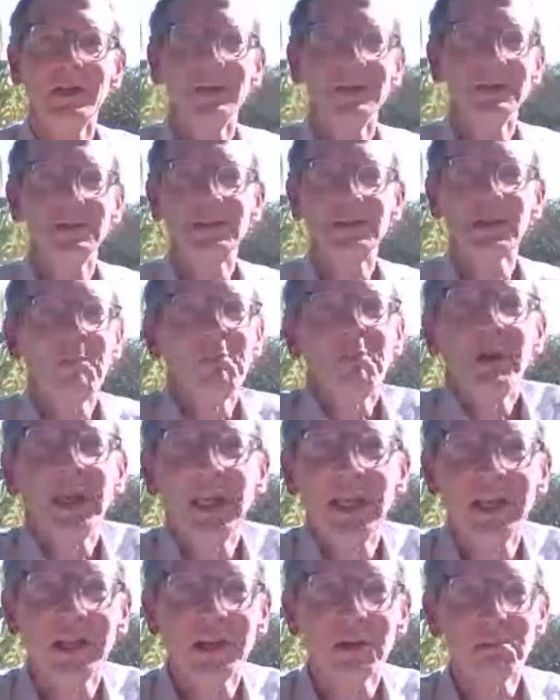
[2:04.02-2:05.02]

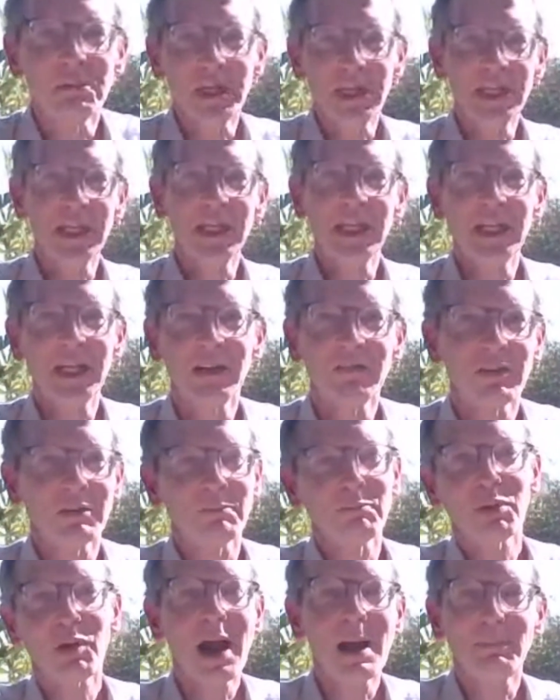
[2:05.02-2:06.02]
somebody at a meeting of a
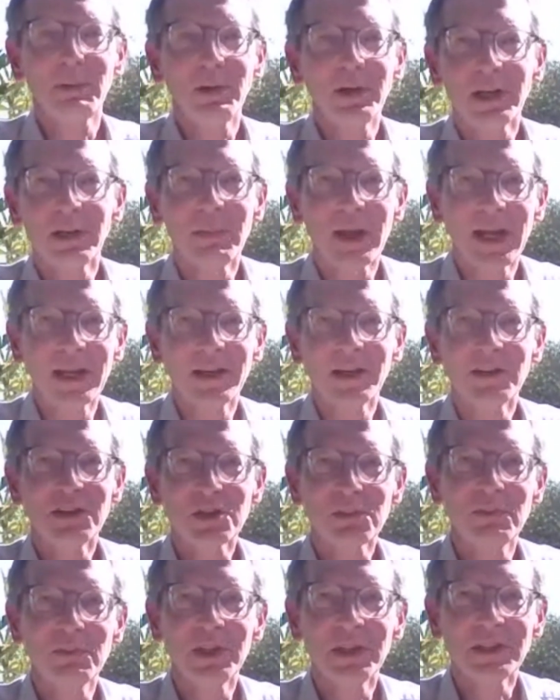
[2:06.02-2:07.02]
property
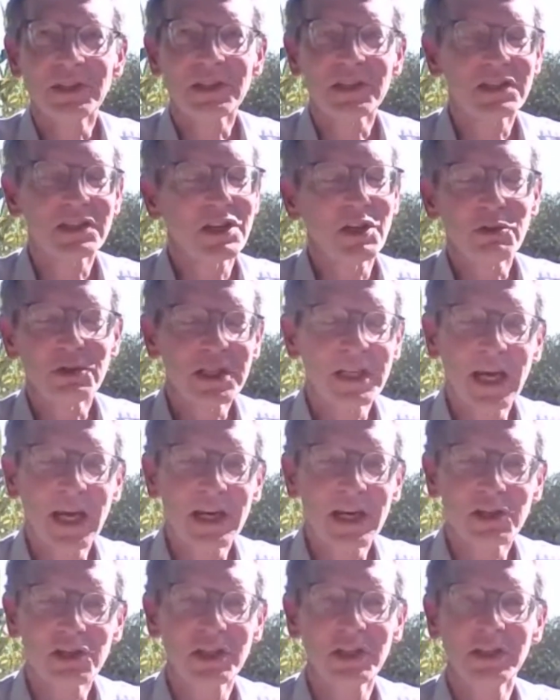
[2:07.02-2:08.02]
management
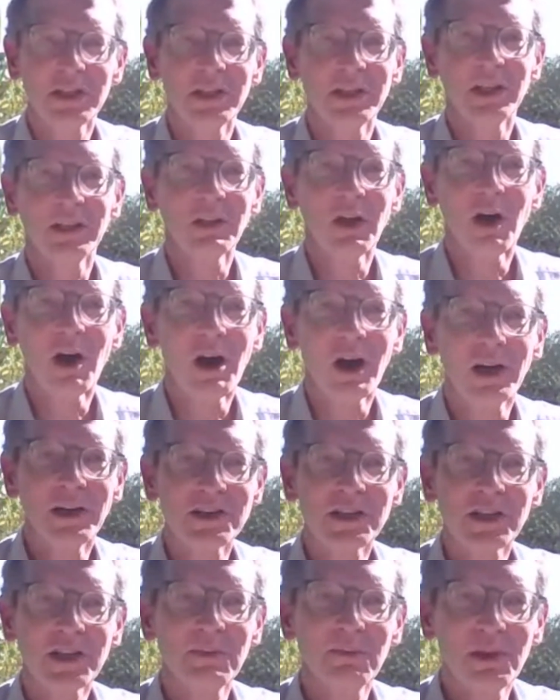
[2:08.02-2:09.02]
association in a
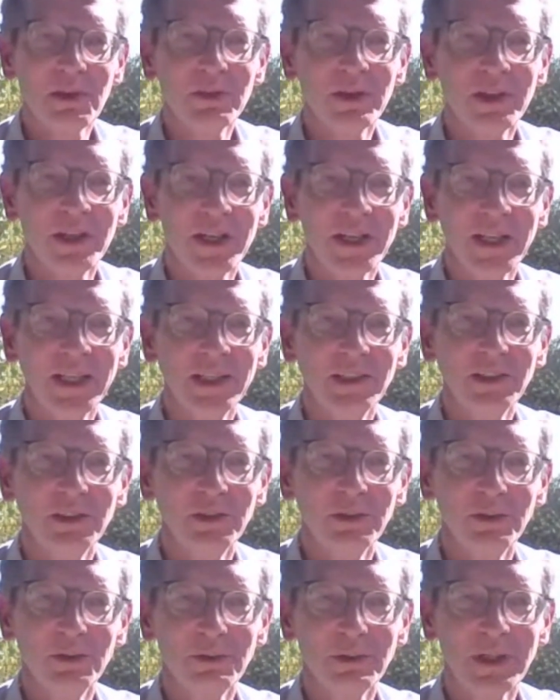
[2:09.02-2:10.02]
large community
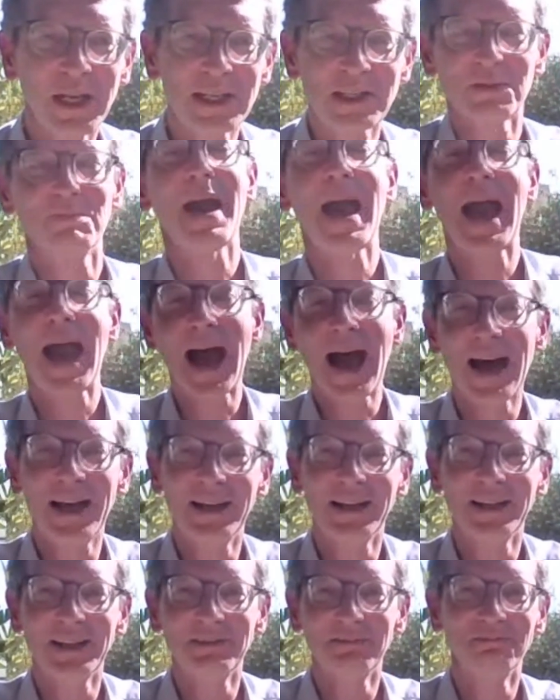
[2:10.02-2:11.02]
who gets
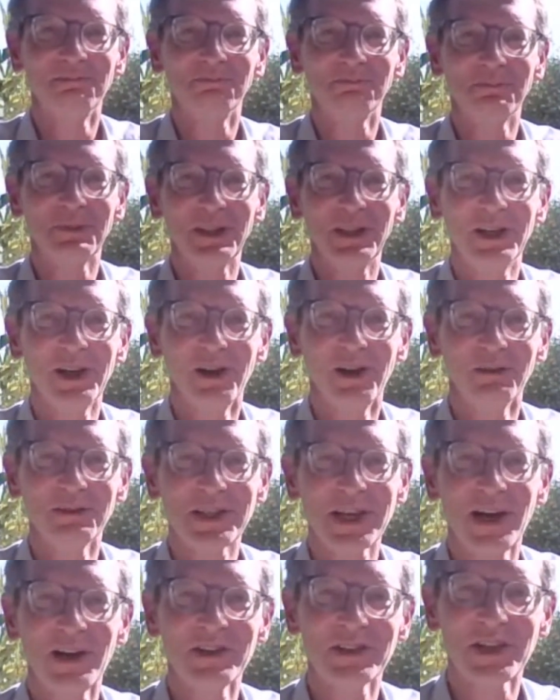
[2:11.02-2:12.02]
mad and
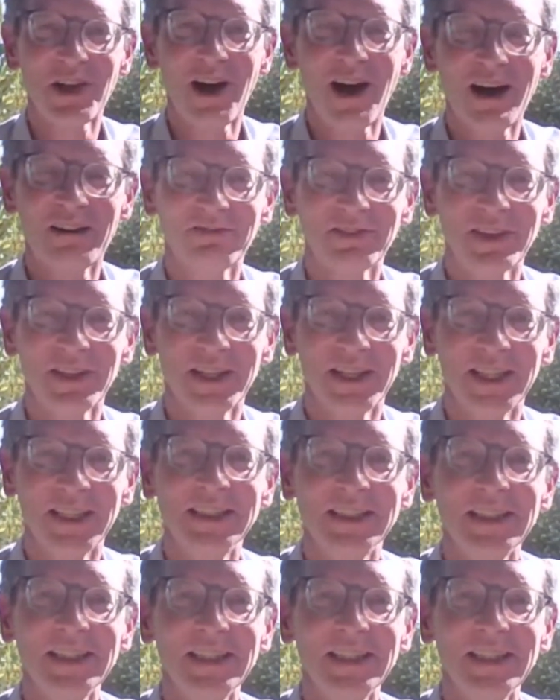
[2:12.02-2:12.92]
tells off the